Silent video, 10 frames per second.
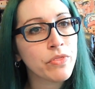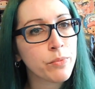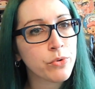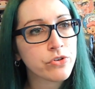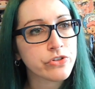
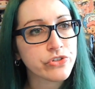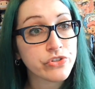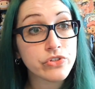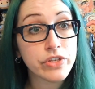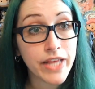the
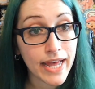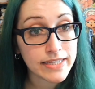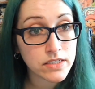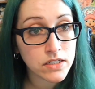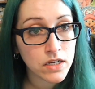borders
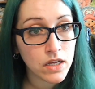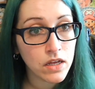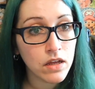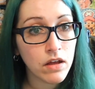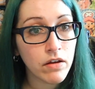yet.
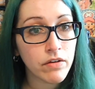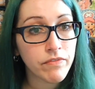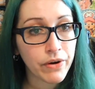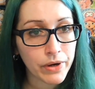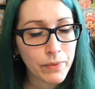
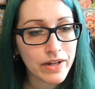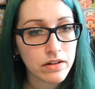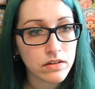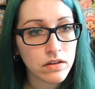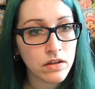Very
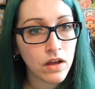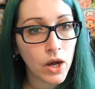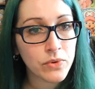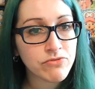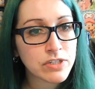well.
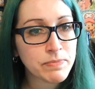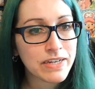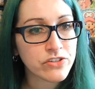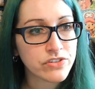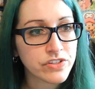I will
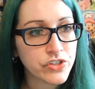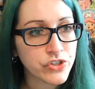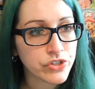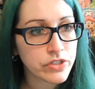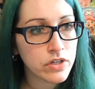respect your
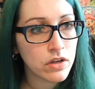decision.